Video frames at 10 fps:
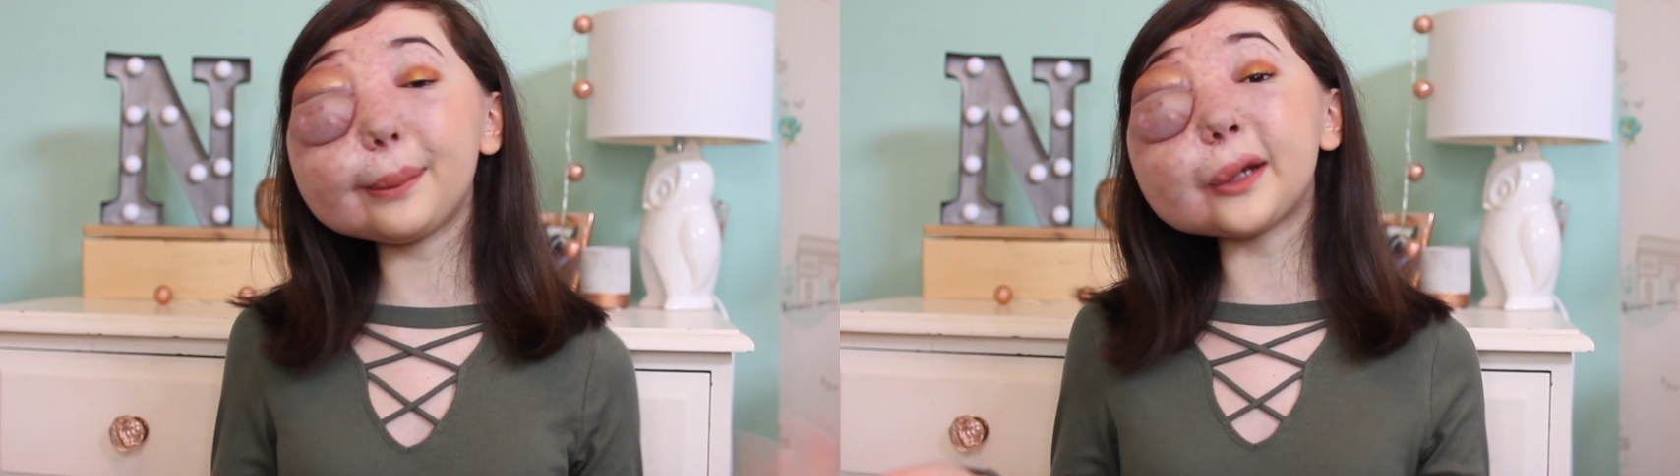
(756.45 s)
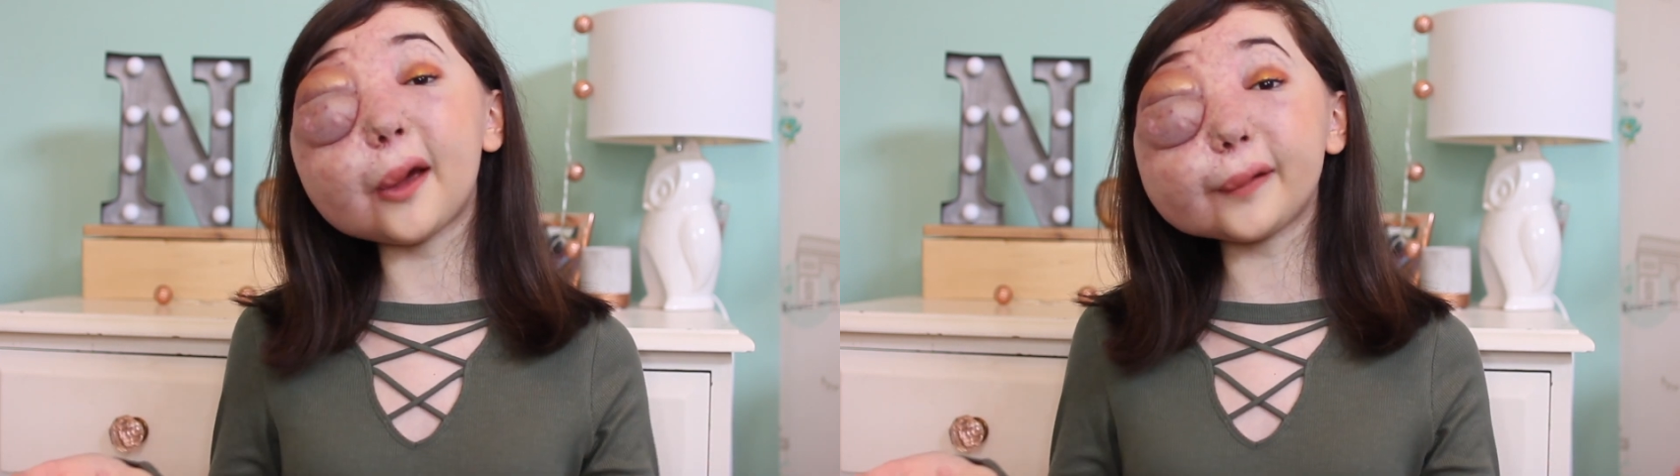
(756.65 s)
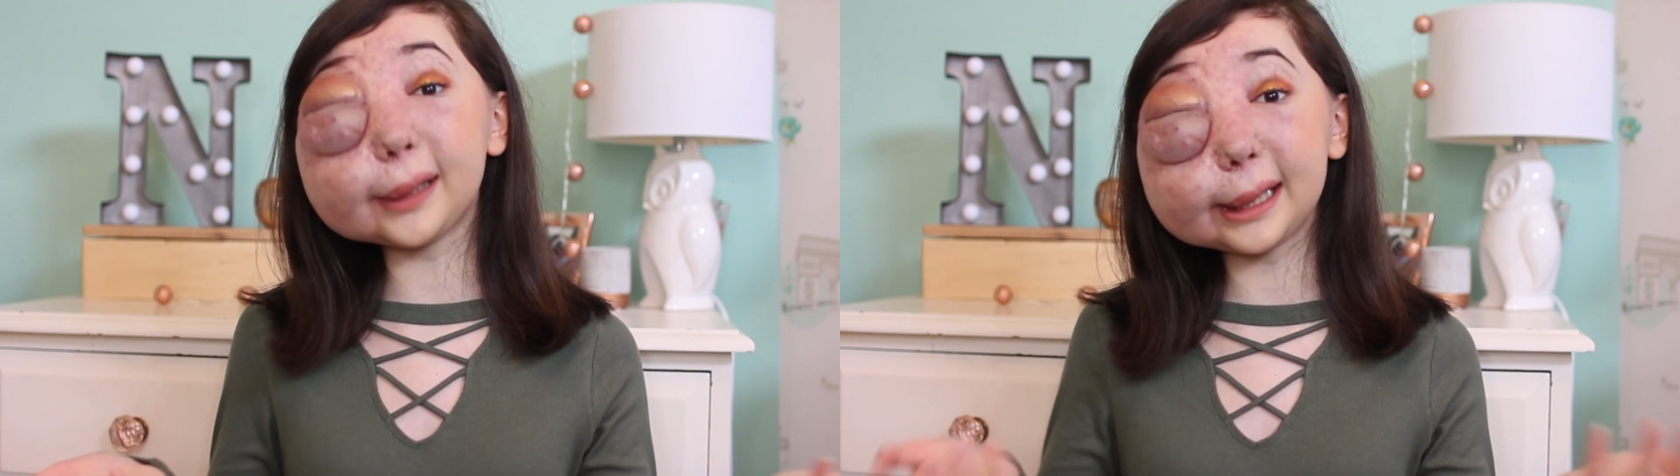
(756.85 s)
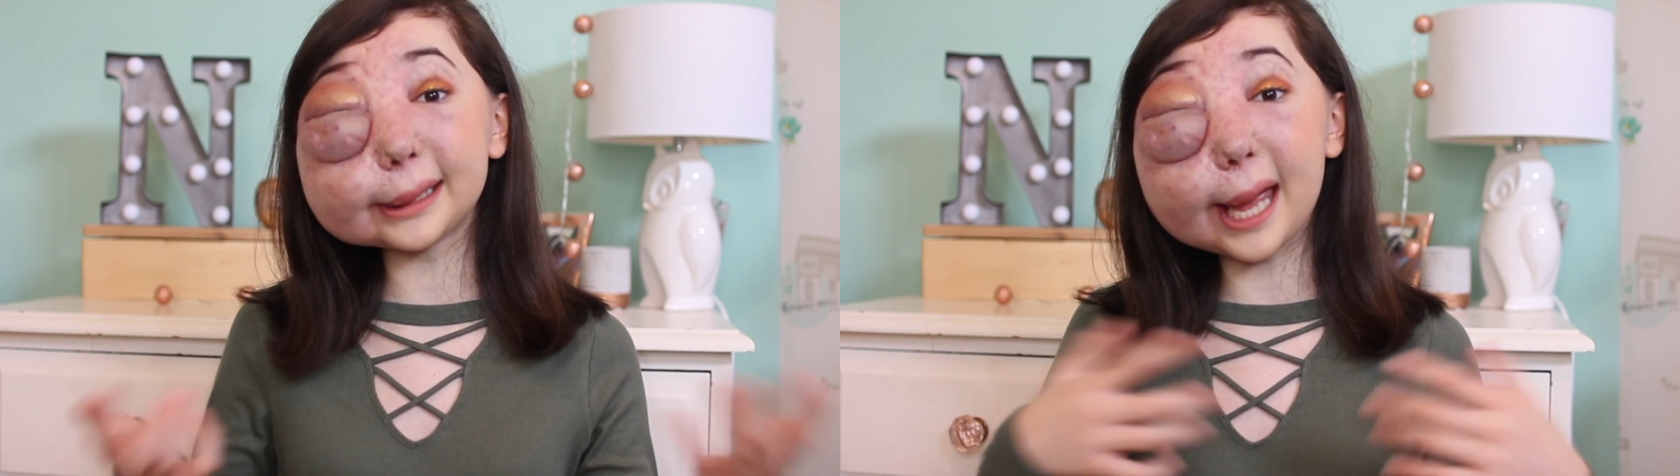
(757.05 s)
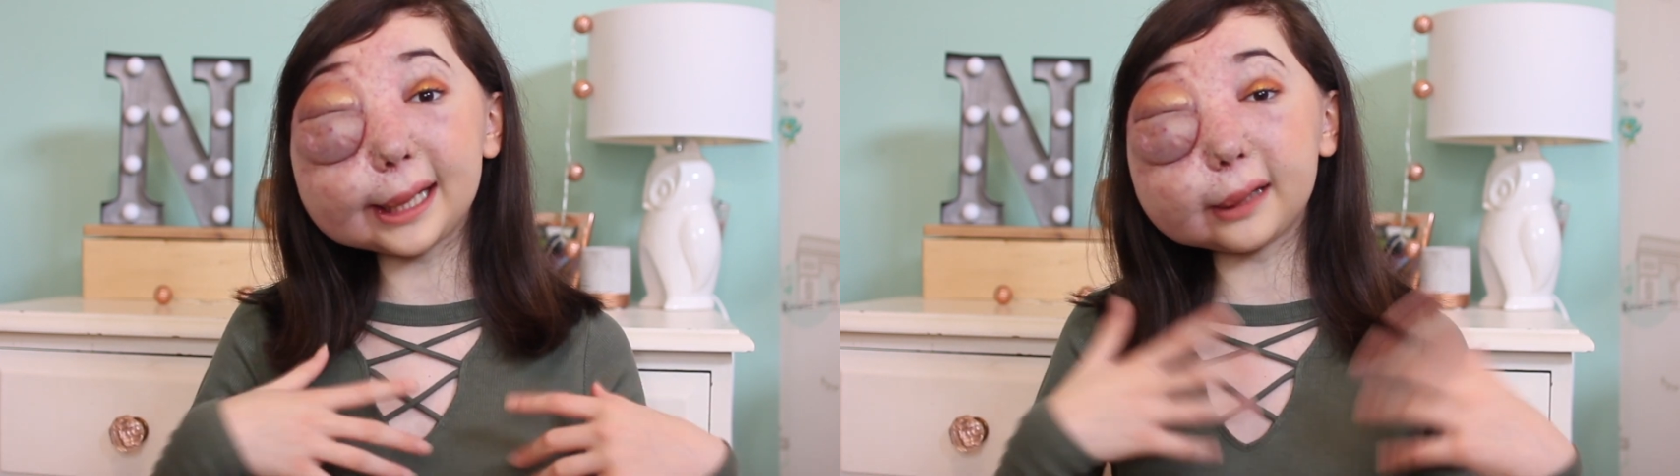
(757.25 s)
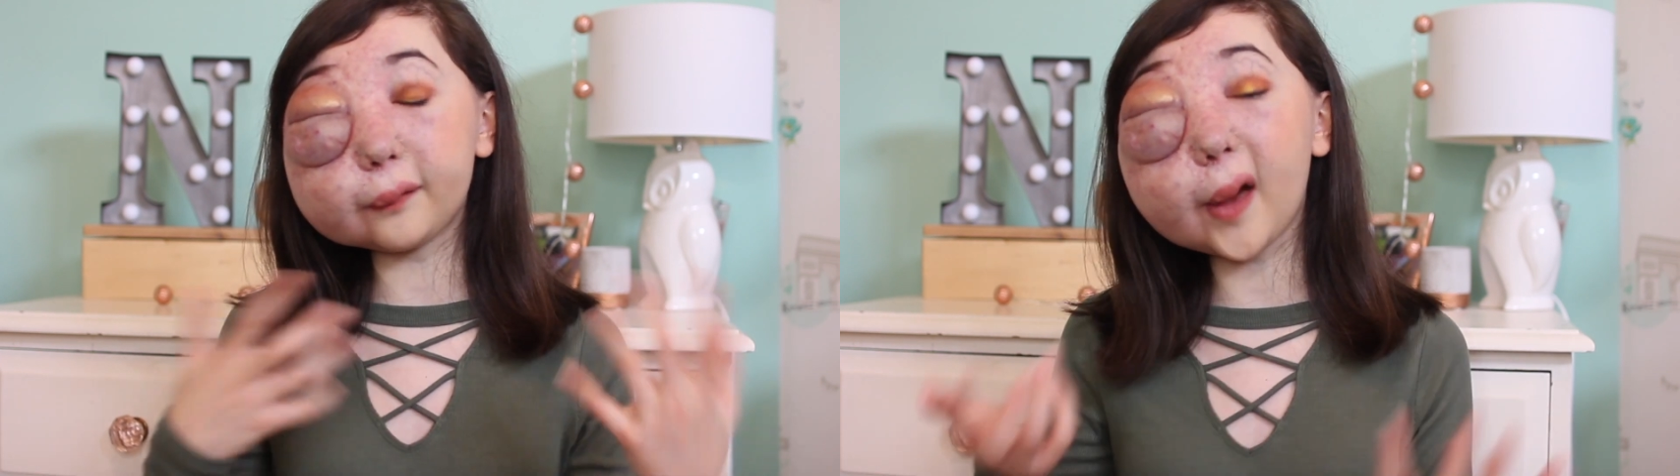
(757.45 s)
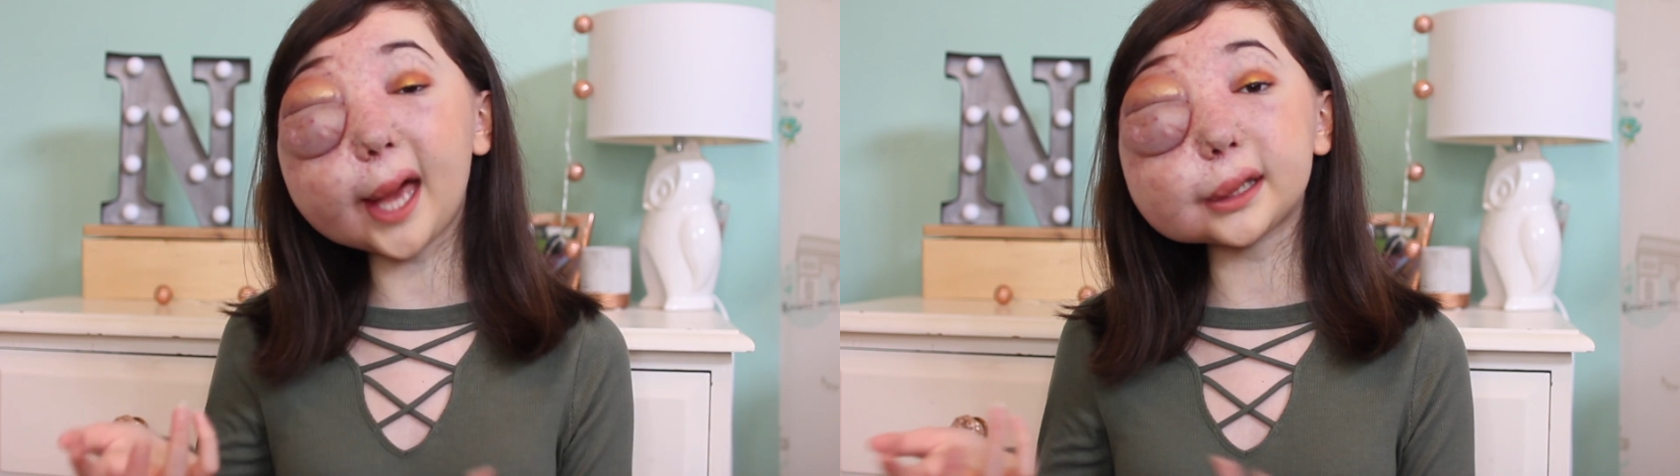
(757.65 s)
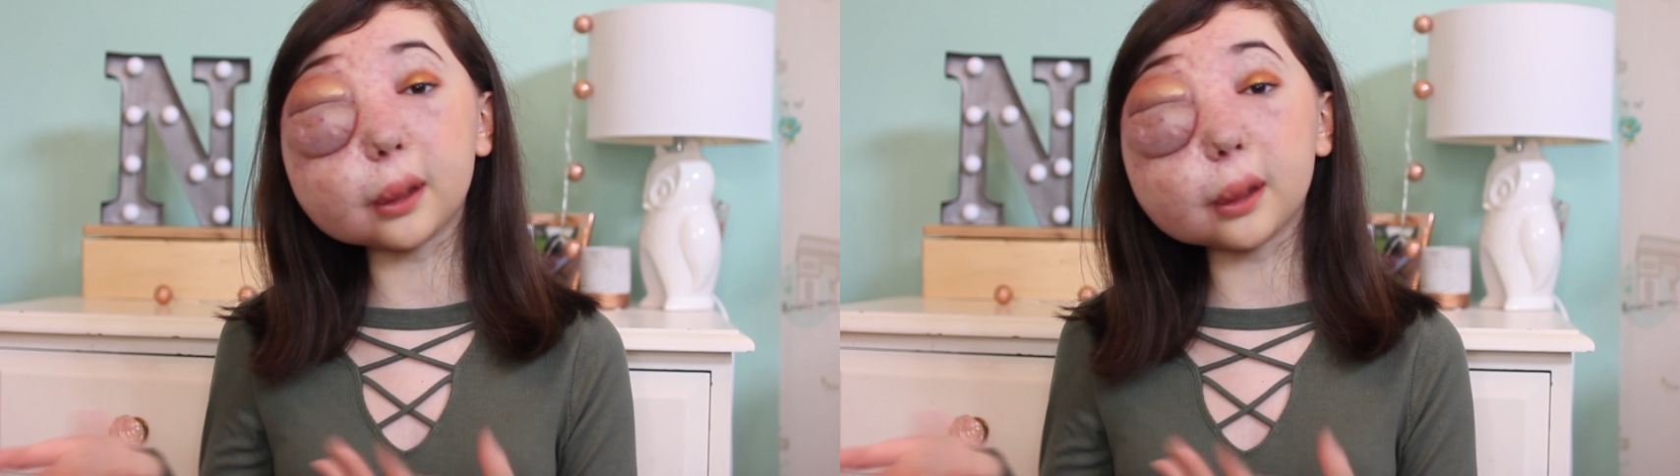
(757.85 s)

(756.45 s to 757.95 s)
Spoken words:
me know if you need any advice